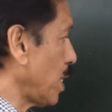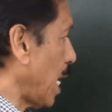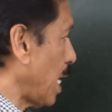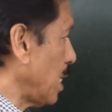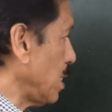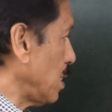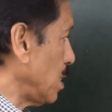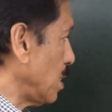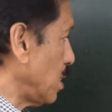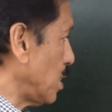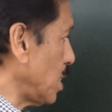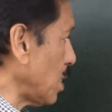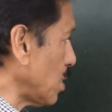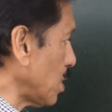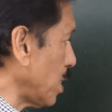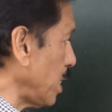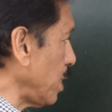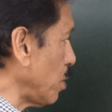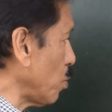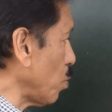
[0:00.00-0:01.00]
I
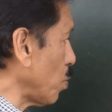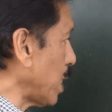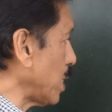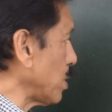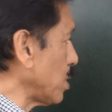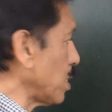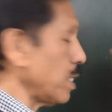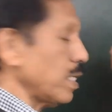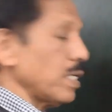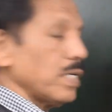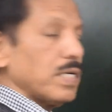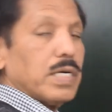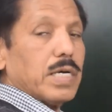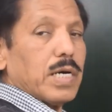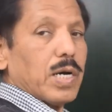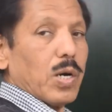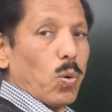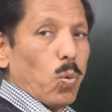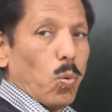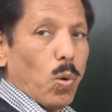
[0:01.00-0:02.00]
just need to consider
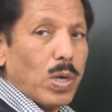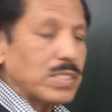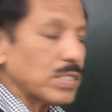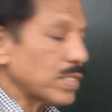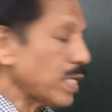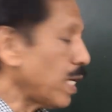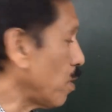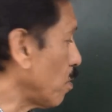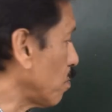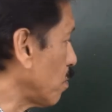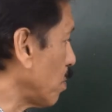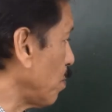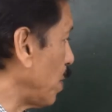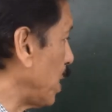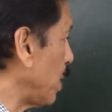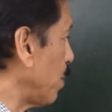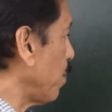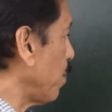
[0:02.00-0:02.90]
one side of the beam,